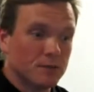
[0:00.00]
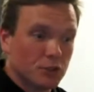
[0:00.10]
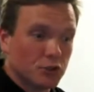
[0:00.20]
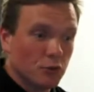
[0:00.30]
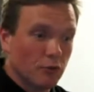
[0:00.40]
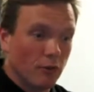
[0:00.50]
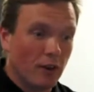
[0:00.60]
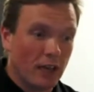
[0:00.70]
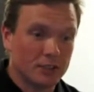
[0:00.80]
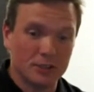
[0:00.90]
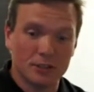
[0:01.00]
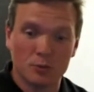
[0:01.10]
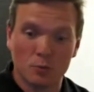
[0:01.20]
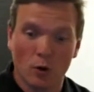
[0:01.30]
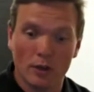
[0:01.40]
of a true reflection as
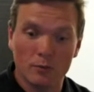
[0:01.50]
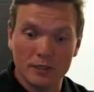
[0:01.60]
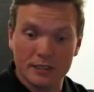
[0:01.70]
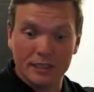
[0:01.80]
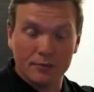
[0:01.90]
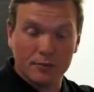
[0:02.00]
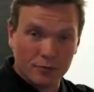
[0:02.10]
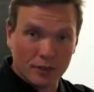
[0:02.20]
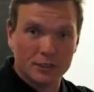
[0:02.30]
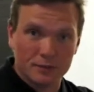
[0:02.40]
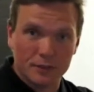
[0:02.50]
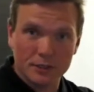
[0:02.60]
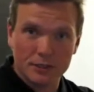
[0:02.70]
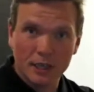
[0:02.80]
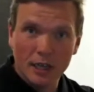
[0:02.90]
to what we see in front of
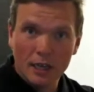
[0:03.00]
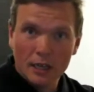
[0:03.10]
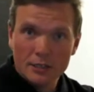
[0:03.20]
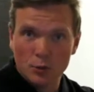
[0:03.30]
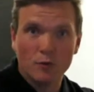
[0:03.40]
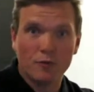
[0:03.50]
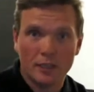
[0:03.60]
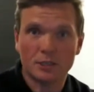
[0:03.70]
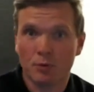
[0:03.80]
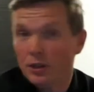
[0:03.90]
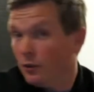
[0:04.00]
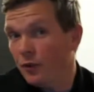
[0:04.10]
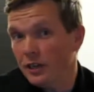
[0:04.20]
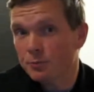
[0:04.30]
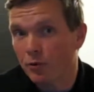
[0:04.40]
us to a finished print. The
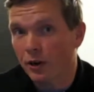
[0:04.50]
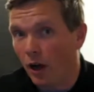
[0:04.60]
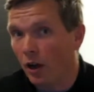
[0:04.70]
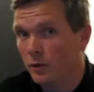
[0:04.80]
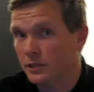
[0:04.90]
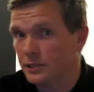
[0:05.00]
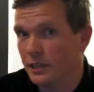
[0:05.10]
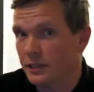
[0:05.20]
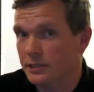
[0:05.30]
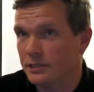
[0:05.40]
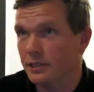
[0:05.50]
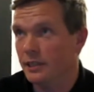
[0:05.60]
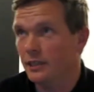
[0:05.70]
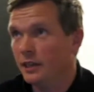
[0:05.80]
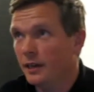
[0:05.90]
finished print, I always think, is
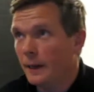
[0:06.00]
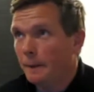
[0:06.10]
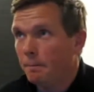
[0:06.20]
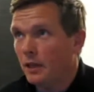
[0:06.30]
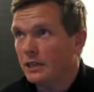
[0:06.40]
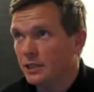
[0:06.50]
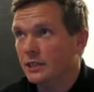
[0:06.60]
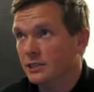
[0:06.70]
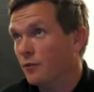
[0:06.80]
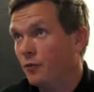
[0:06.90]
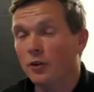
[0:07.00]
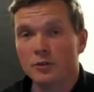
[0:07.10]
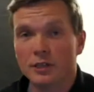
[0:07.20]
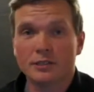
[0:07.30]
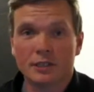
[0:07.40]
the
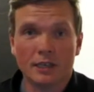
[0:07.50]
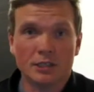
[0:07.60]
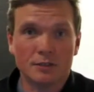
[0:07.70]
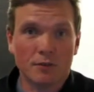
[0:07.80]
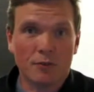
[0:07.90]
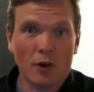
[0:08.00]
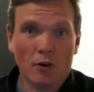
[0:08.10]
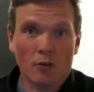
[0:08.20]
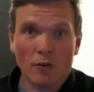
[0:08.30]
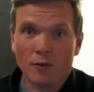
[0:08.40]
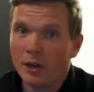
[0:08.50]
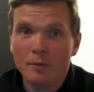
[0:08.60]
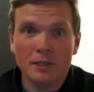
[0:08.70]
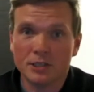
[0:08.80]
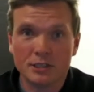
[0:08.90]
final destination of a photograph. An
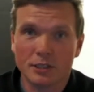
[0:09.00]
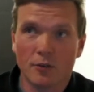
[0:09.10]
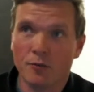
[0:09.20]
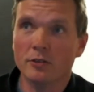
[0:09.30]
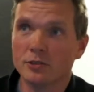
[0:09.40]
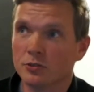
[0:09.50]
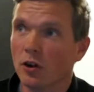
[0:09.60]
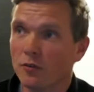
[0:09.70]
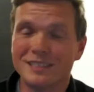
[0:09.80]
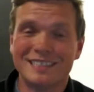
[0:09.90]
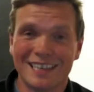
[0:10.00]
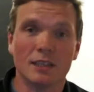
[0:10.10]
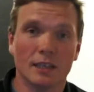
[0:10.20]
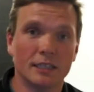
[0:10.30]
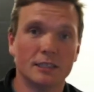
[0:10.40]
image isn't a photograph
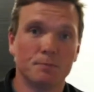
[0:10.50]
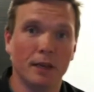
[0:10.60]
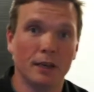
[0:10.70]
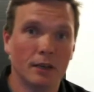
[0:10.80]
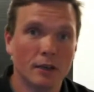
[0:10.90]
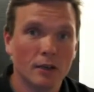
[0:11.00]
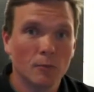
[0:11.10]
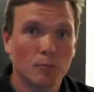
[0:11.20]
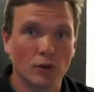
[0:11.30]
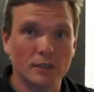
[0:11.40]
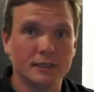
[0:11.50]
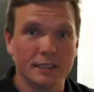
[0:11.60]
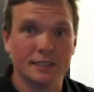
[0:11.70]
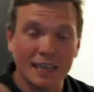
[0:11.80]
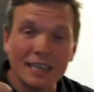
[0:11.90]
until it's been
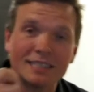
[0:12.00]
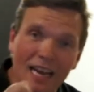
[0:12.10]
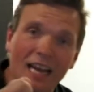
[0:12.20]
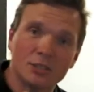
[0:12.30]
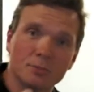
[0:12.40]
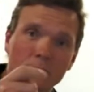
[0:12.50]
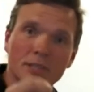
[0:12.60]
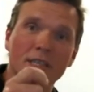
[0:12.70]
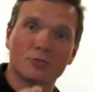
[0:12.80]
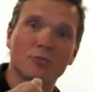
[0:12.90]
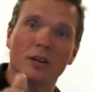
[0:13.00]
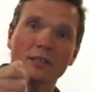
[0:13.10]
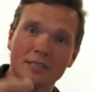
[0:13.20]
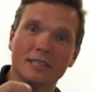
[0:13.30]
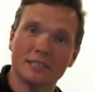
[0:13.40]
printed, until it's tangible, until it's real,
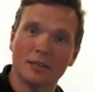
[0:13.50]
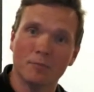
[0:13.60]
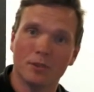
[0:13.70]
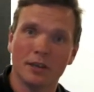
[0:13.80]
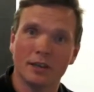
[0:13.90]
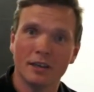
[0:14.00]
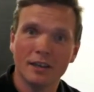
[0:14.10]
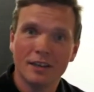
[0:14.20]
until it's something